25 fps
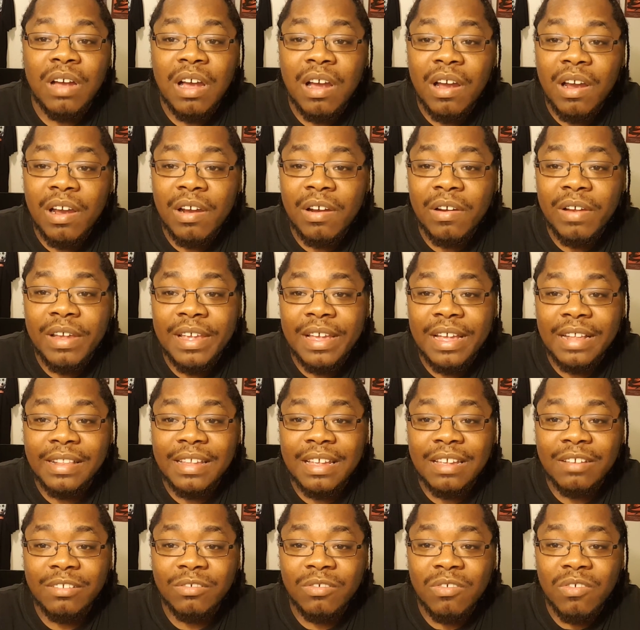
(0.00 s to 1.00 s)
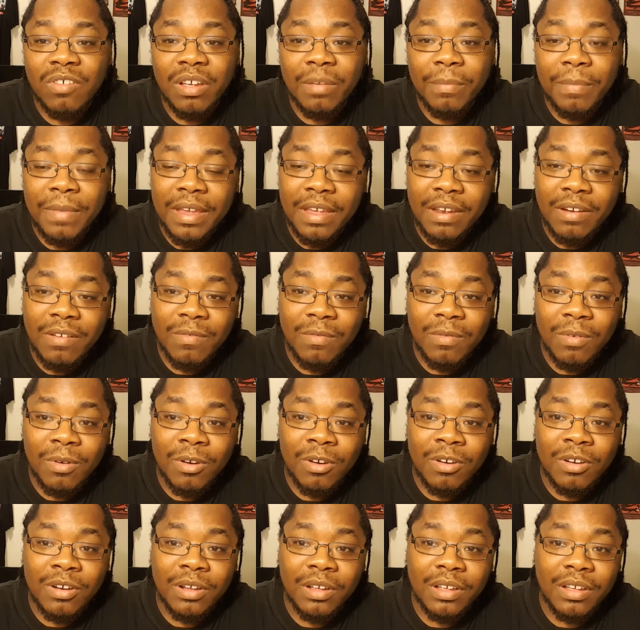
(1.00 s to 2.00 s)
how he got that strongest man in the
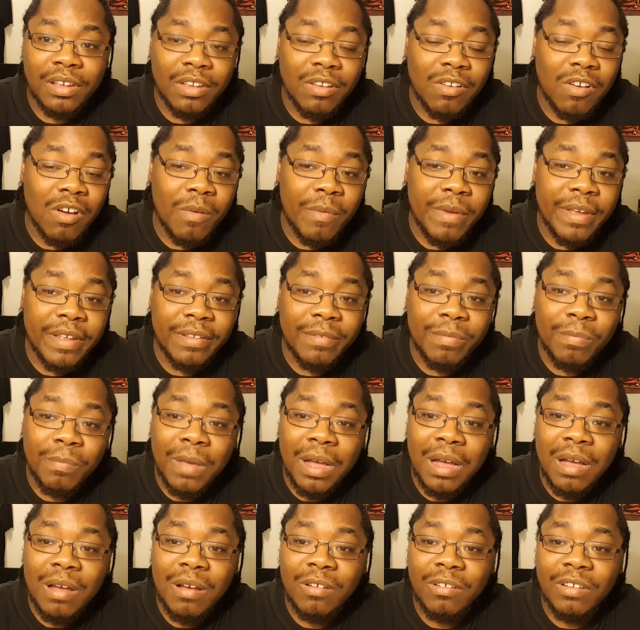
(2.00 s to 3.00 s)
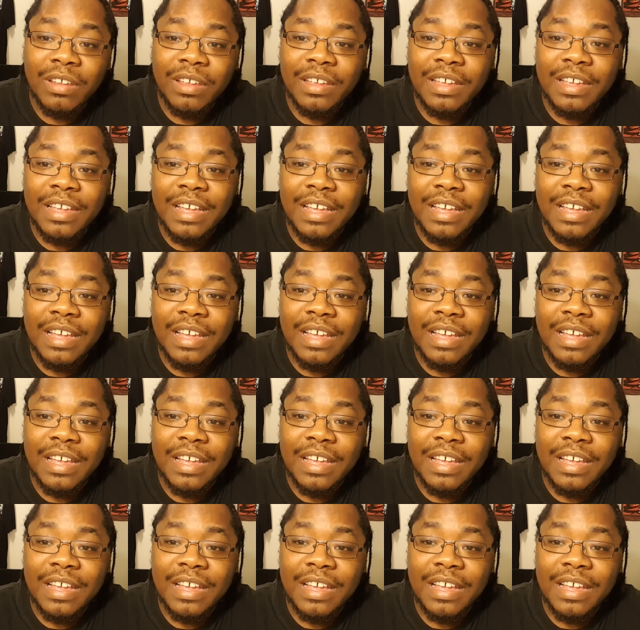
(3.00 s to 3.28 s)
world, because he always smiling.